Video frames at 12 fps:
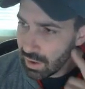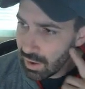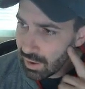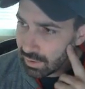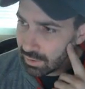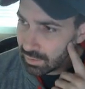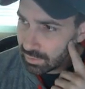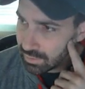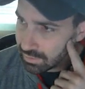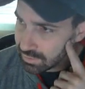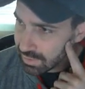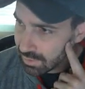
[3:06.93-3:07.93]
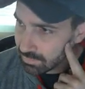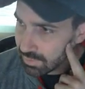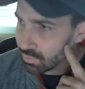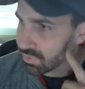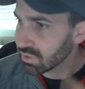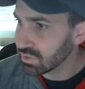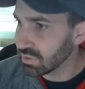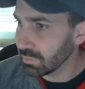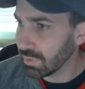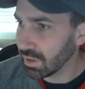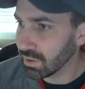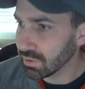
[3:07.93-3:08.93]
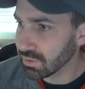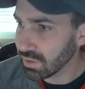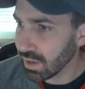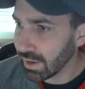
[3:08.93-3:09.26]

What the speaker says: And same thing with 60 meters.